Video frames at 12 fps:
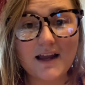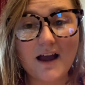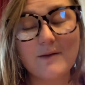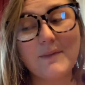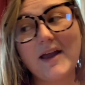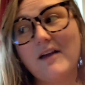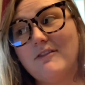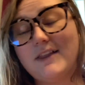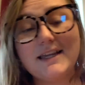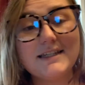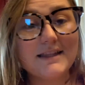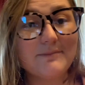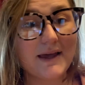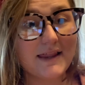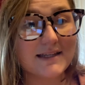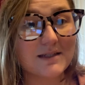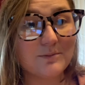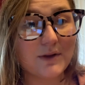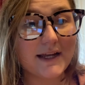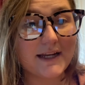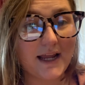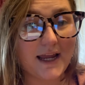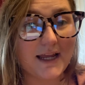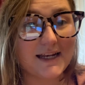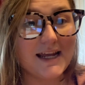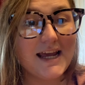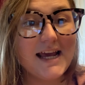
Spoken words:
I have linked my lesson plan and